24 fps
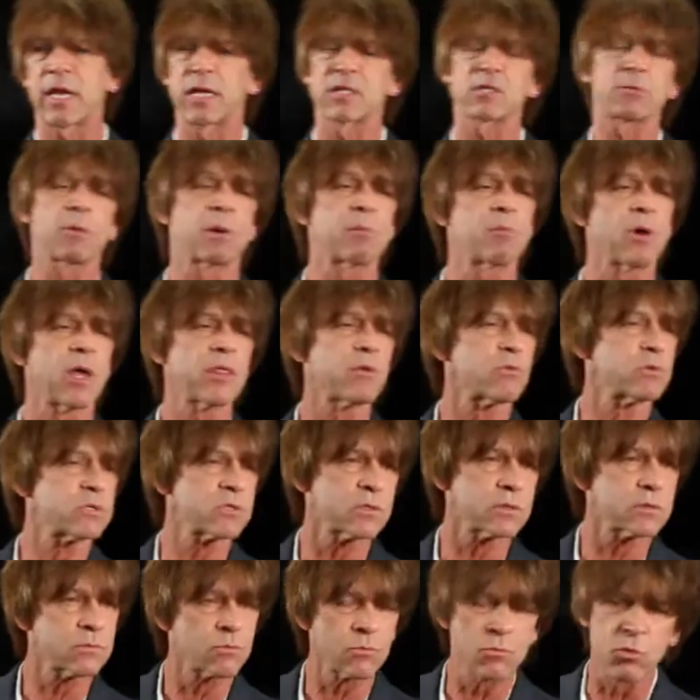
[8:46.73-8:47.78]
cancer. My brother
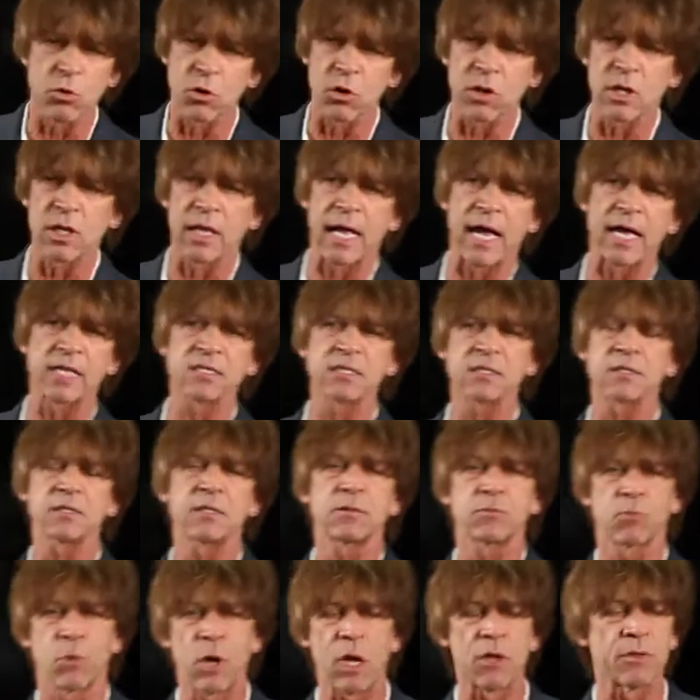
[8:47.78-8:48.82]
was a world-class
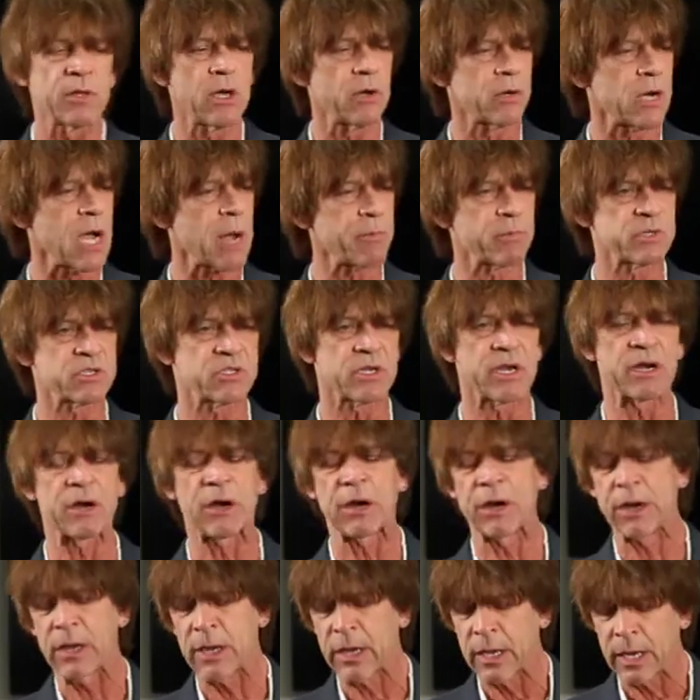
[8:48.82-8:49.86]
and well-known opera
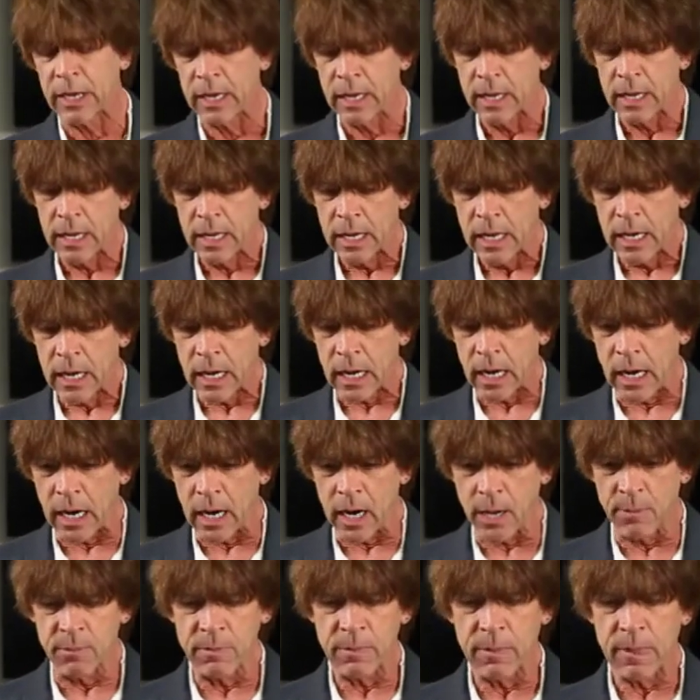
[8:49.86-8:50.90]
singer.
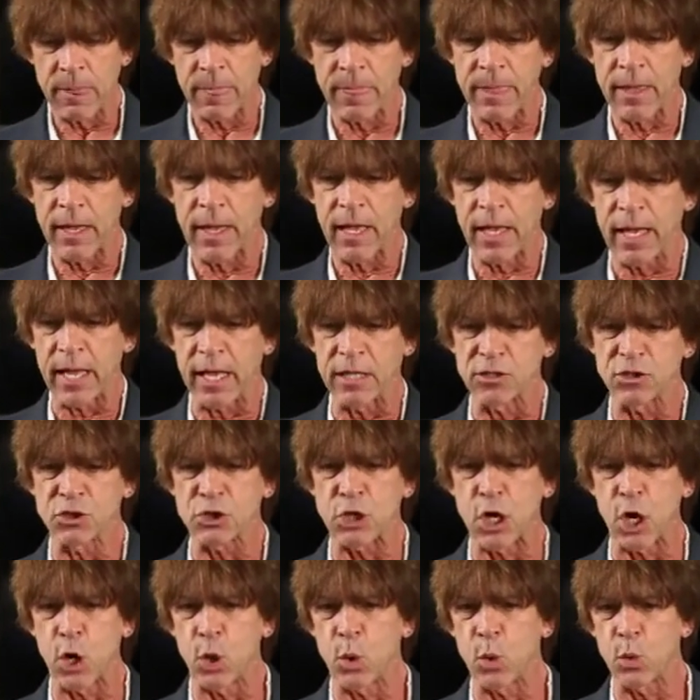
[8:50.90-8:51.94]
And
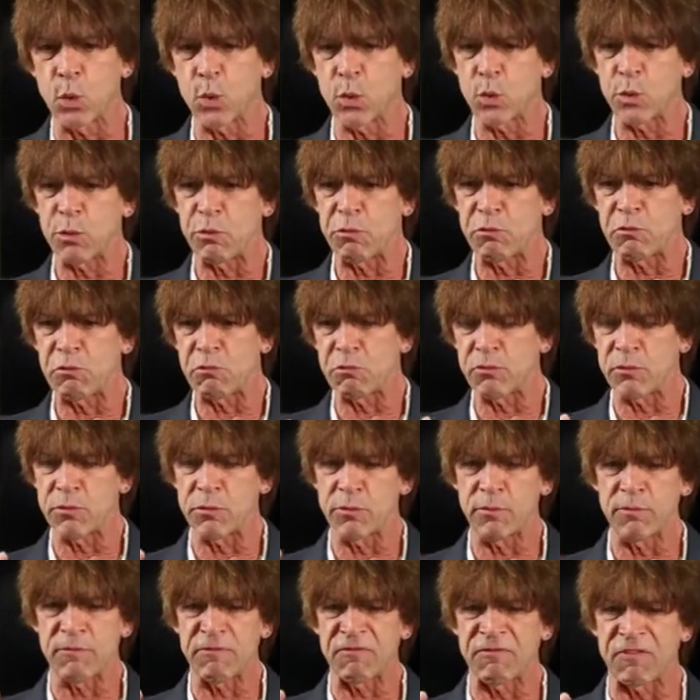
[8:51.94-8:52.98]
so
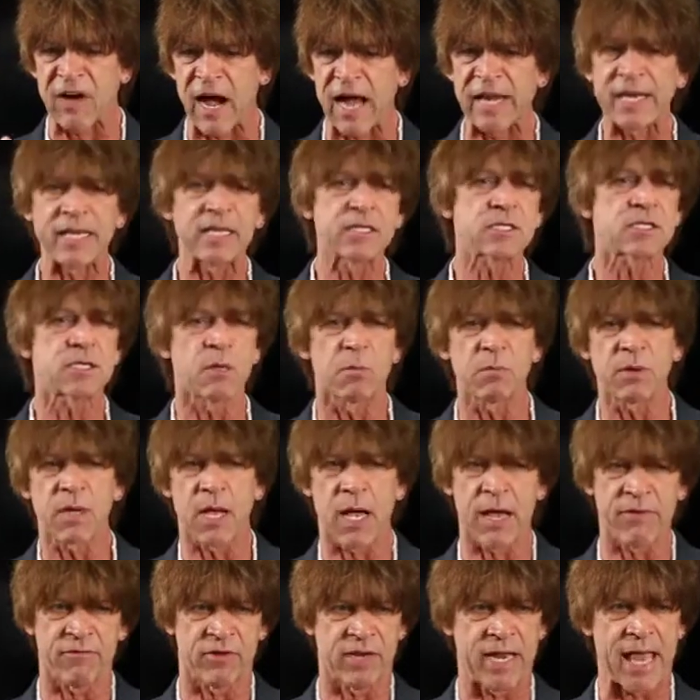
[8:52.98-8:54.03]
finding some
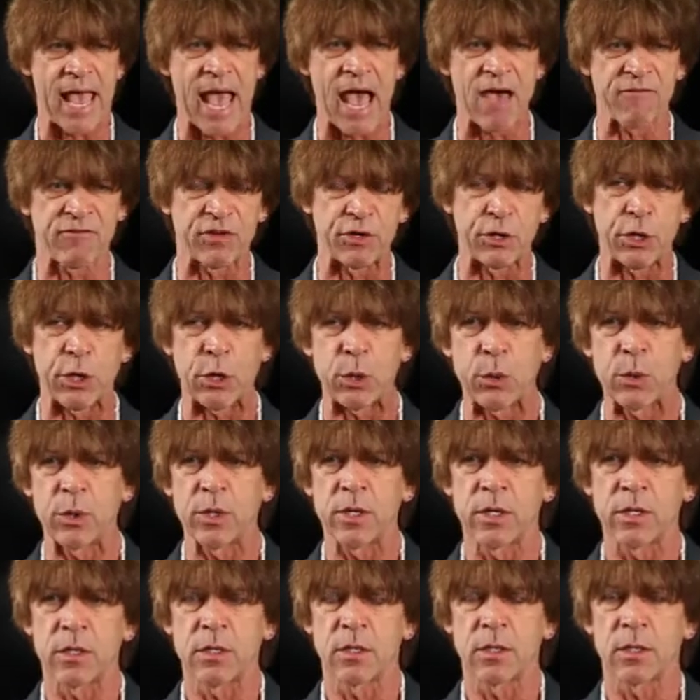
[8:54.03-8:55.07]
kind of an avenue,
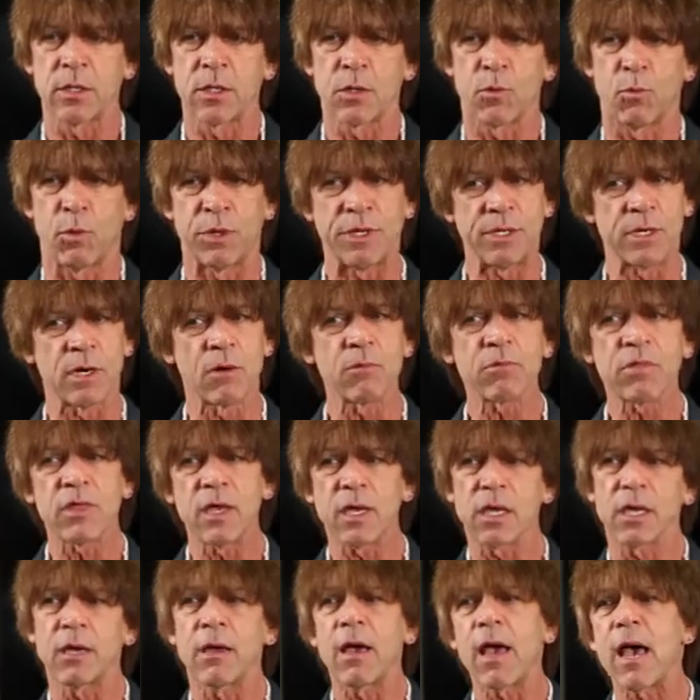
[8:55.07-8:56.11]
when you don't
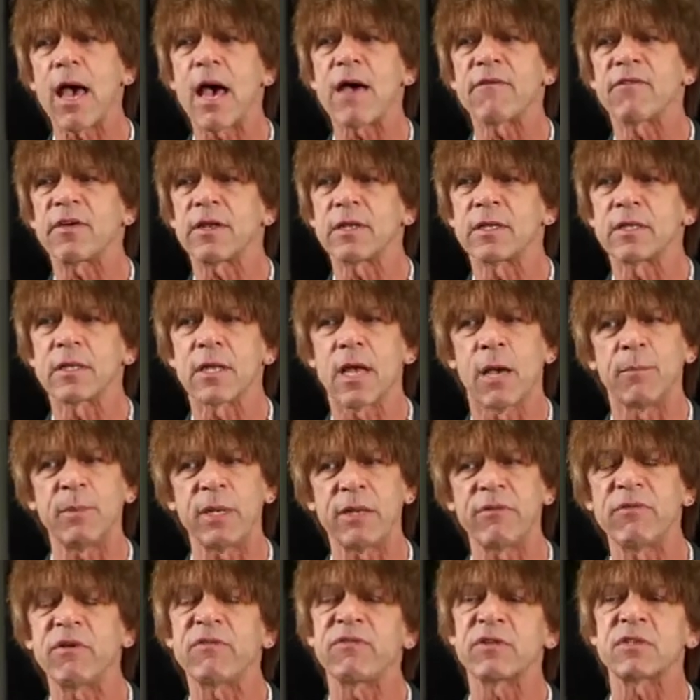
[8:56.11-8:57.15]
think you have it, I
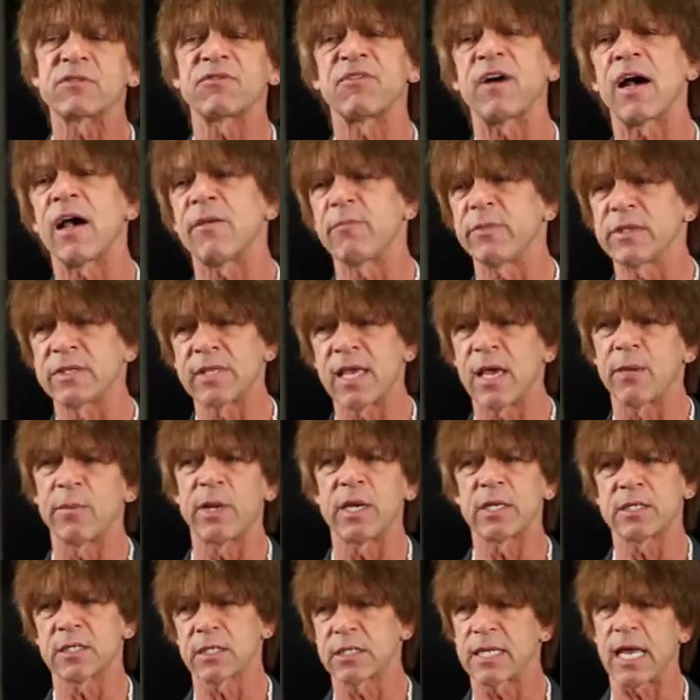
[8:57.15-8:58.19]
mean, even if it's 5-10
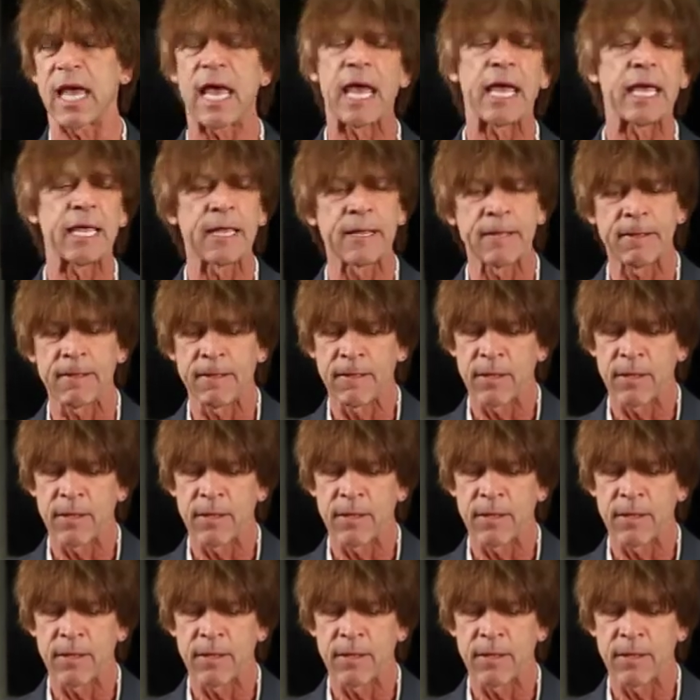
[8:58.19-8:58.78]
minutes a day,